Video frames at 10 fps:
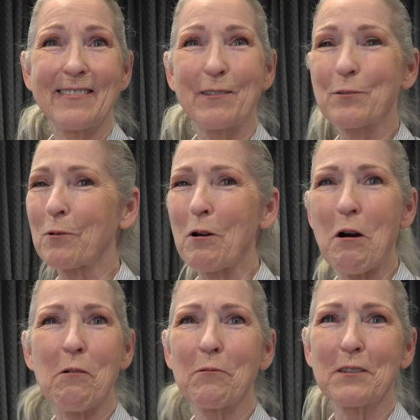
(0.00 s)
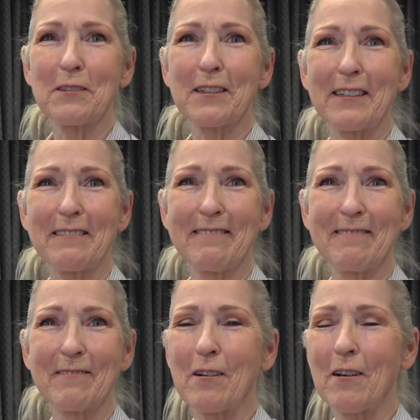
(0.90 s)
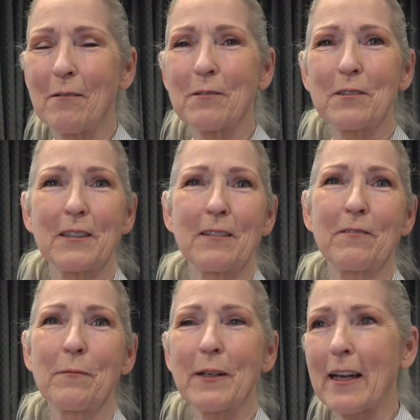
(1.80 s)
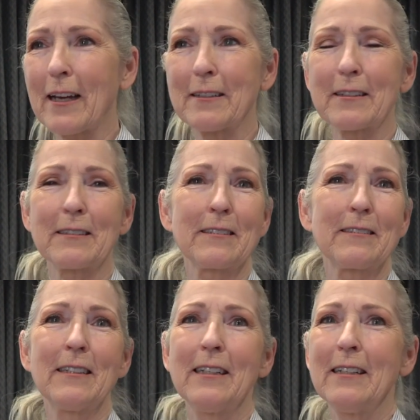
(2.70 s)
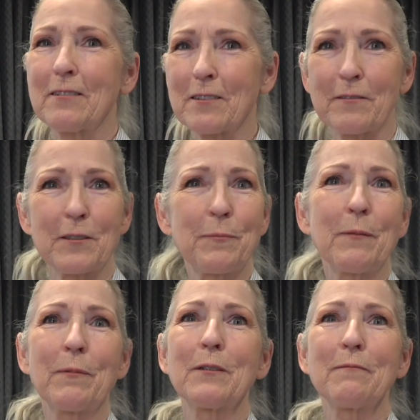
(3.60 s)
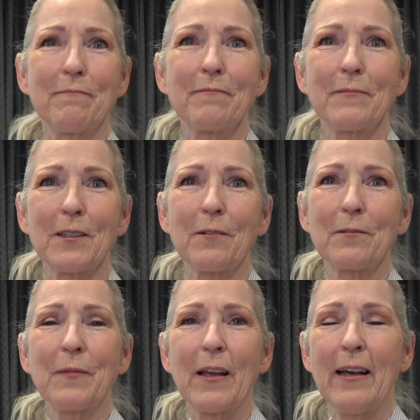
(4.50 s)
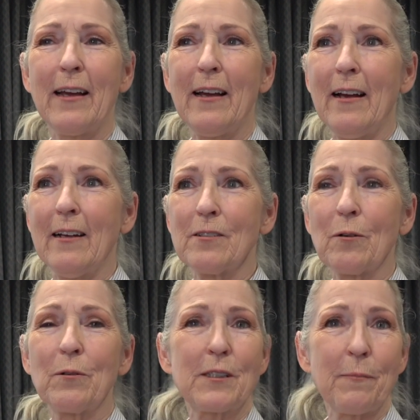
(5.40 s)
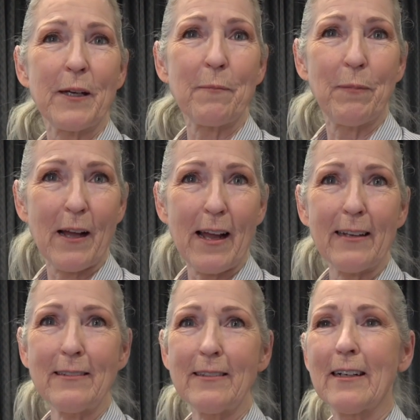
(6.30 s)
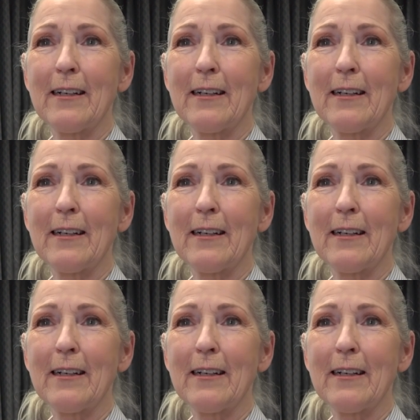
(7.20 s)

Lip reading: because we're always looking. We're always looking for mechanics and service people. So it's a big plan,